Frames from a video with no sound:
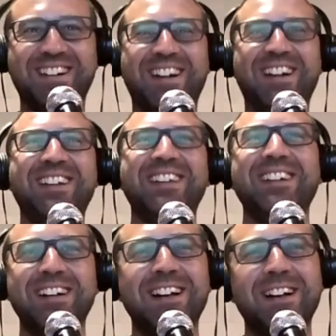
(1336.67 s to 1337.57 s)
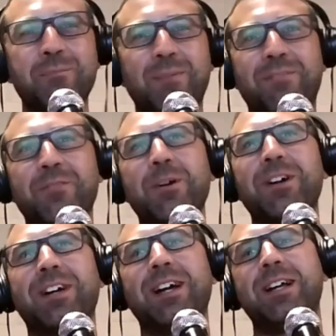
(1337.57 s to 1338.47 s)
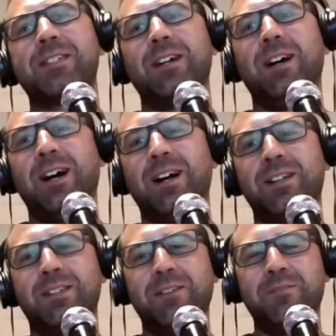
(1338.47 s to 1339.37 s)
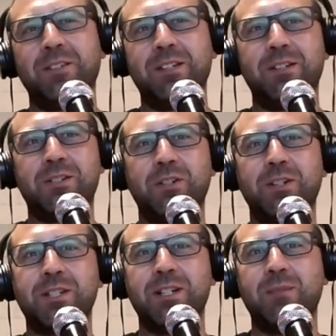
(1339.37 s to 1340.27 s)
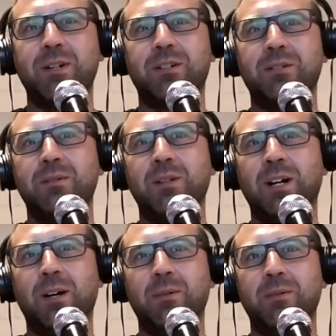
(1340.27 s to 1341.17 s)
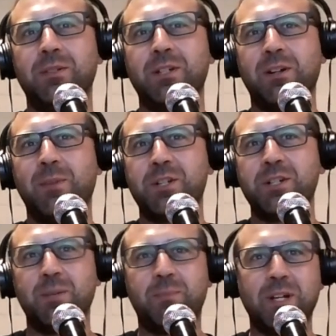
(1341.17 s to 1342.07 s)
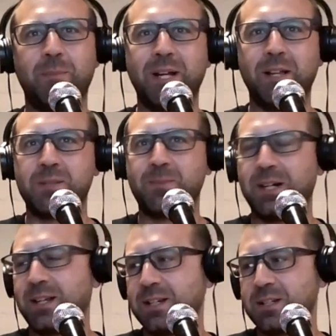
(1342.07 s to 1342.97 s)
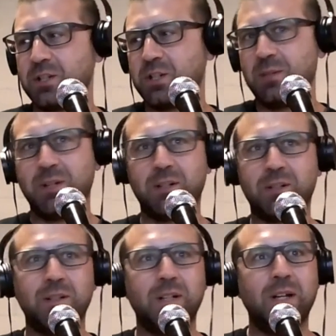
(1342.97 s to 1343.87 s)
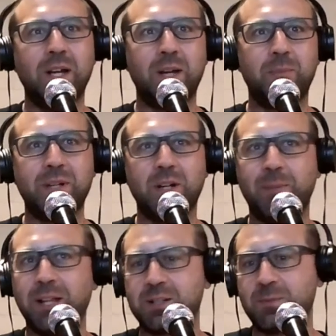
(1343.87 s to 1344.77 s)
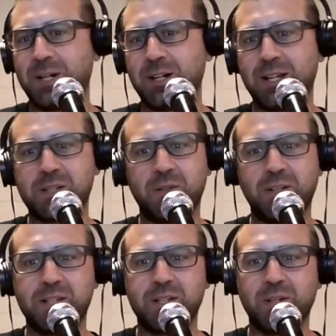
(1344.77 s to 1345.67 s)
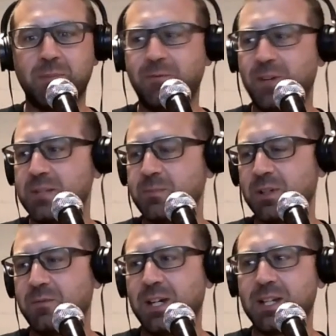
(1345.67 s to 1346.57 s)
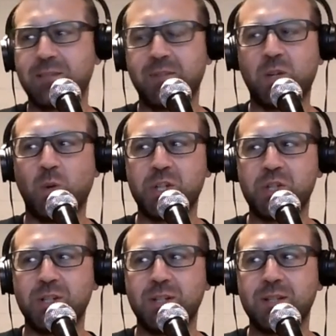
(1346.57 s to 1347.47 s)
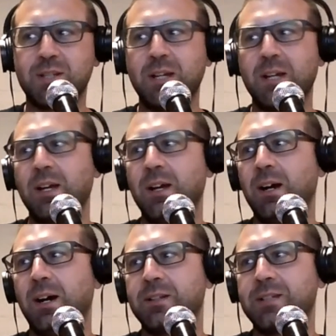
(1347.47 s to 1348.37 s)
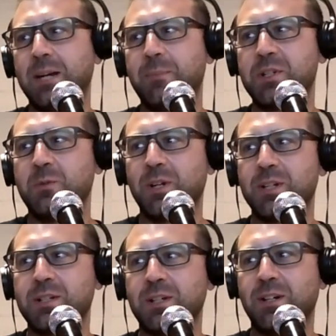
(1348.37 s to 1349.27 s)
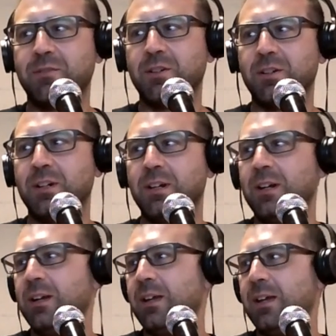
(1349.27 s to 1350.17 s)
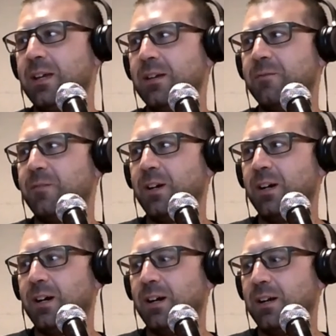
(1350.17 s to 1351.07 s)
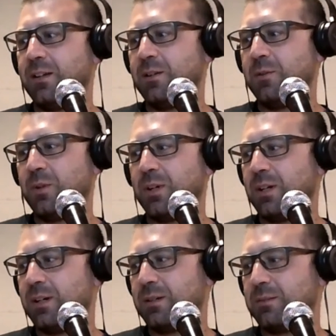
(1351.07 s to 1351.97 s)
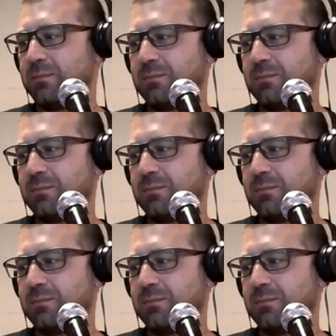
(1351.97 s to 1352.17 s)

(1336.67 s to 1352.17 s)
right. But for real, guys, definitely shoot us an email. She already mentioned it, plballadspodcast@gmail.com and plballadspodcast on Instagram and Facebook. If you guys have any questions, topics you want us to cover, if you want to